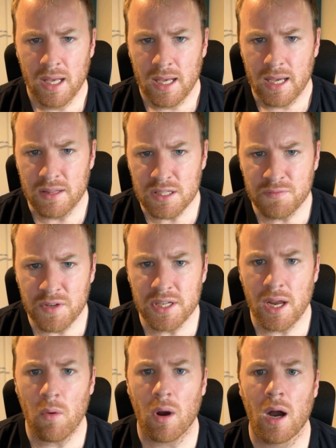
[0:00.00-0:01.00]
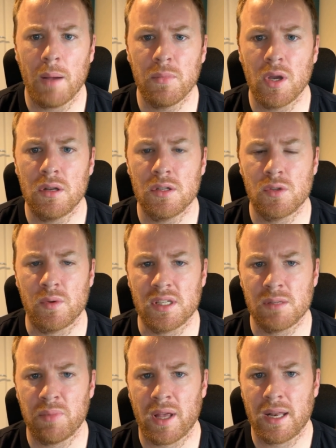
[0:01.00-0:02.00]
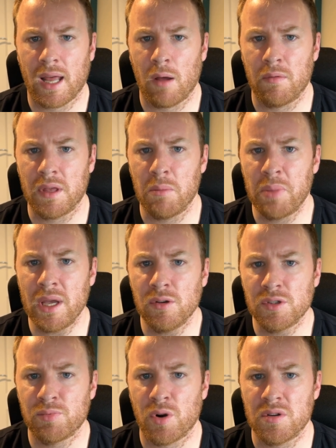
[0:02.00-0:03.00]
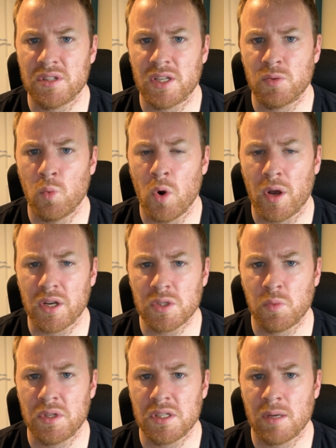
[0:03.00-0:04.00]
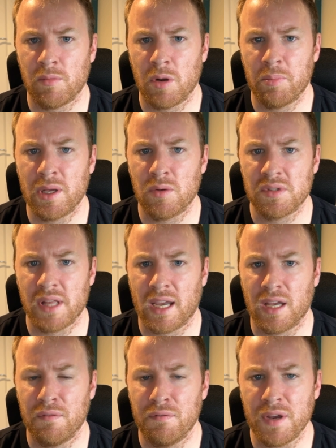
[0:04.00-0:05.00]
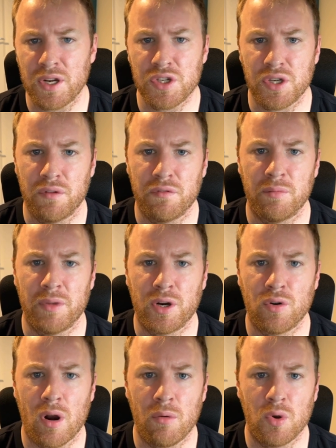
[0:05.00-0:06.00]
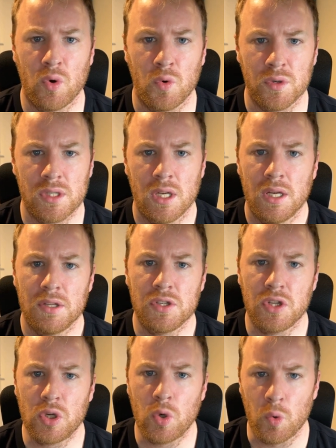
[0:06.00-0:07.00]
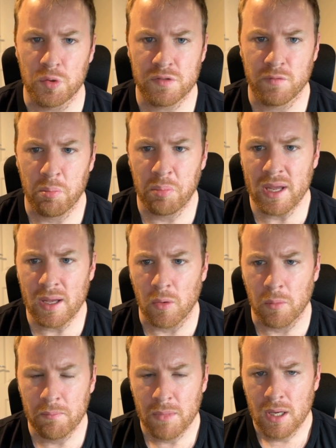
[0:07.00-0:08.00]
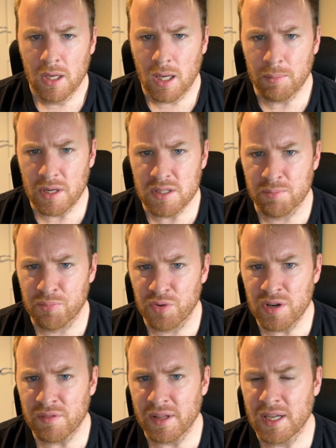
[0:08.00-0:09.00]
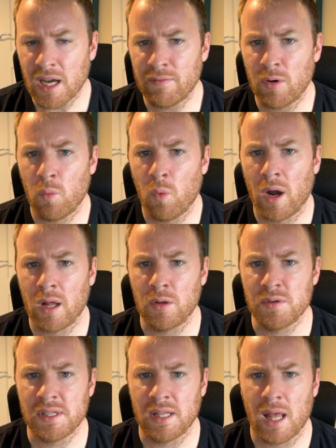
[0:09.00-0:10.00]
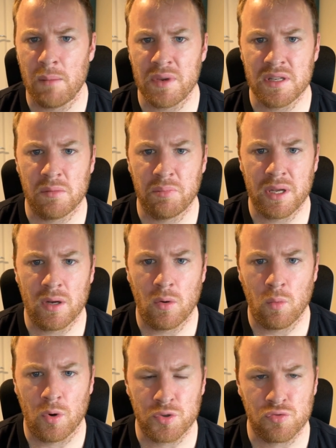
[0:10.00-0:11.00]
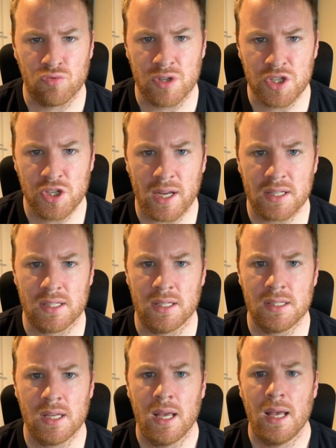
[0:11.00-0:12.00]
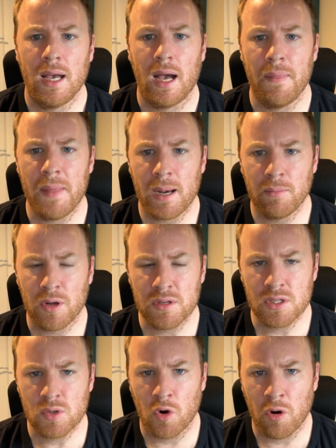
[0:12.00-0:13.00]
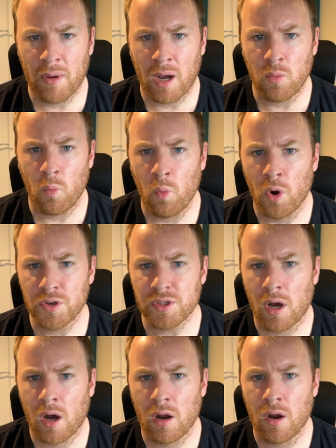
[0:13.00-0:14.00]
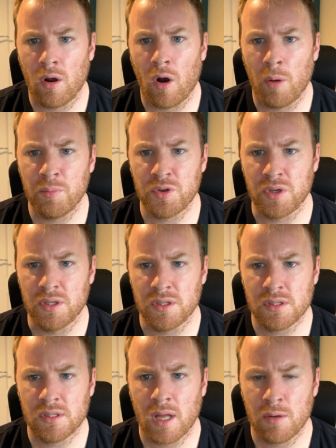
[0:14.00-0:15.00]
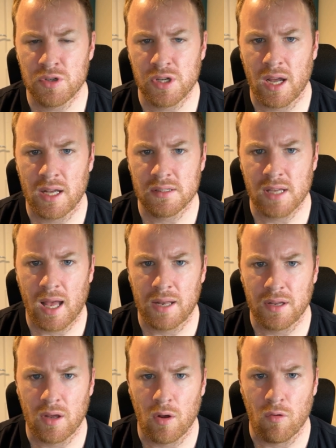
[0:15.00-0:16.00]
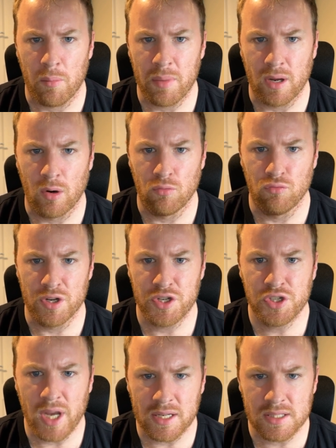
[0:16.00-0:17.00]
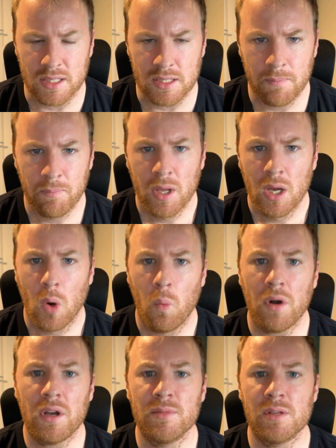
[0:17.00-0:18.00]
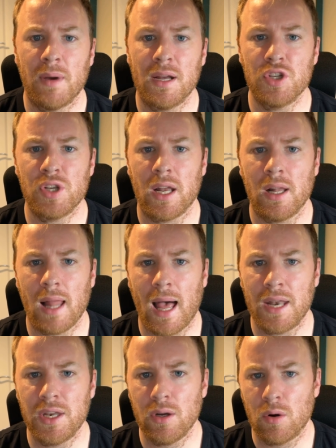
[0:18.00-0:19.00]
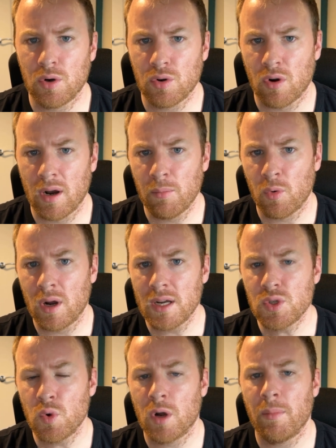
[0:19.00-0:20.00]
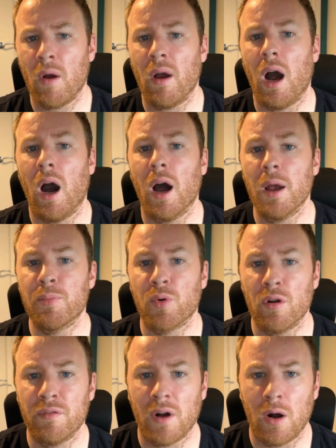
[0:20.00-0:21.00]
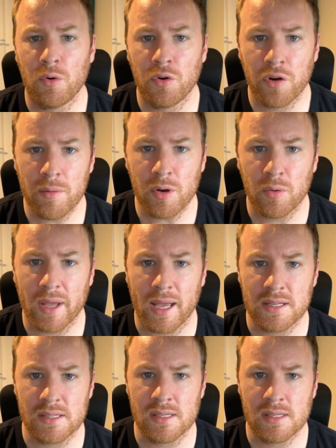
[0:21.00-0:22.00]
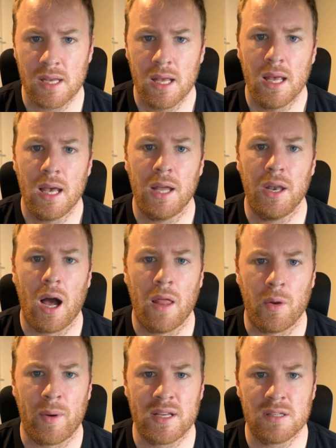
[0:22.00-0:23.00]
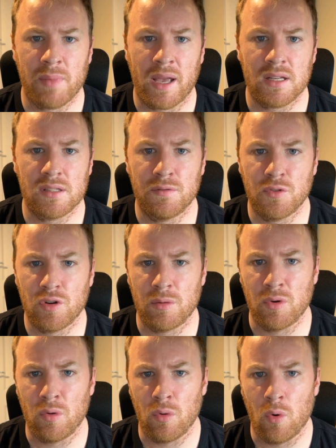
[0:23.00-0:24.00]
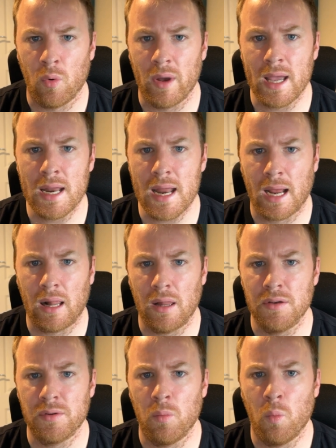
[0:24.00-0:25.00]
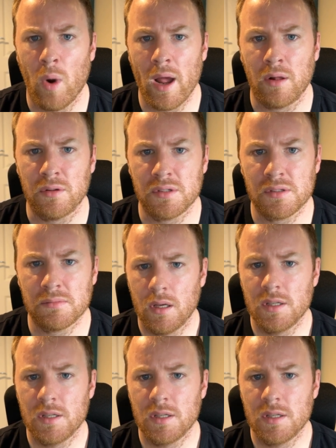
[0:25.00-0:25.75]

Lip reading: In this video, I'm going to explain how the appeals process works when someone appeals their conviction from the Crown Court to the Court of Appeal. I'm going to briefly cover why Lucy Letby's appeal was rejected, and then I'm going to talk about what are her options now she has had her appeal rejected. Welcome to my channel, Andy on Crime, where I talk about high-profile criminal cases and other aspects of criminal law in England and Wales.